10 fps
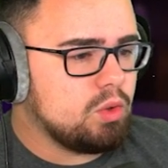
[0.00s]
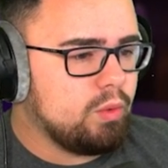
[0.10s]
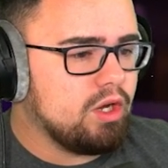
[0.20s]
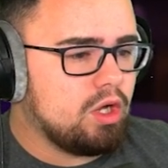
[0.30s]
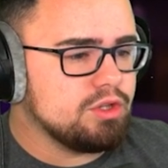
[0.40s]

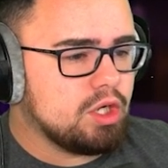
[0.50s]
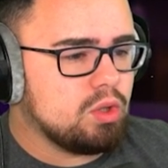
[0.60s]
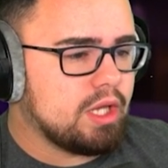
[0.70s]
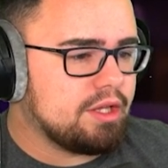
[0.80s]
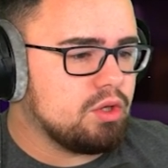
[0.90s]
We all know,
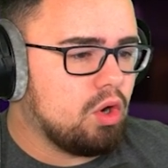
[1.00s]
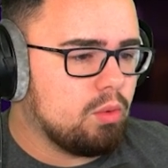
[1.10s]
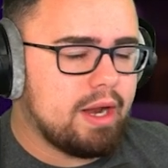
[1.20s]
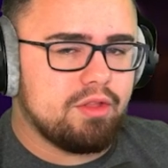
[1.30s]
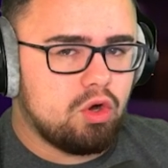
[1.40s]
like, you go
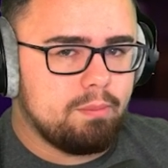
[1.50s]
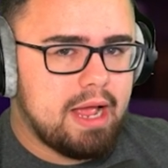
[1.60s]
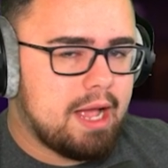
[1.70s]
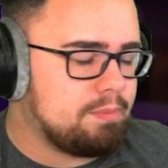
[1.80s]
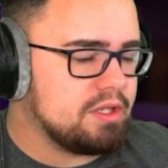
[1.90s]
around the whole
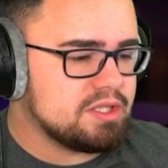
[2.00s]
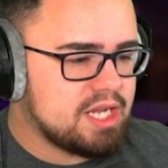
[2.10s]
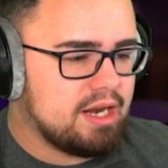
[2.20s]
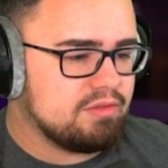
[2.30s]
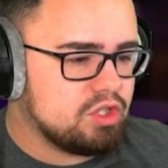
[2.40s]
map. It's kind of good